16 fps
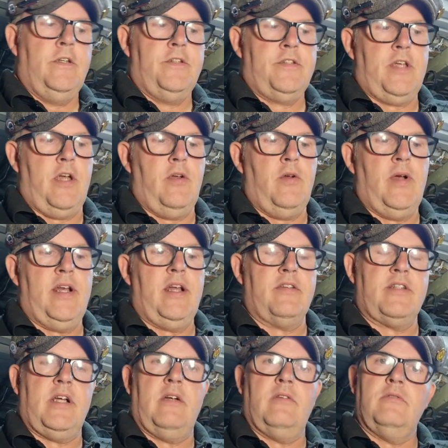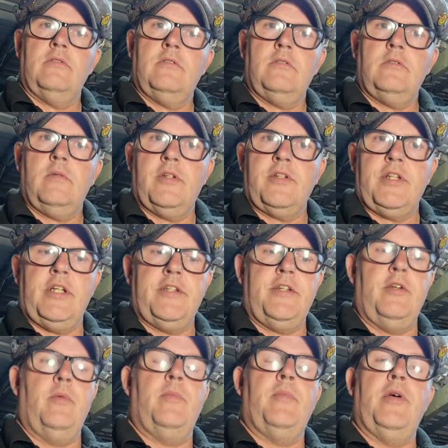So, and I was like, oh, what shall I do?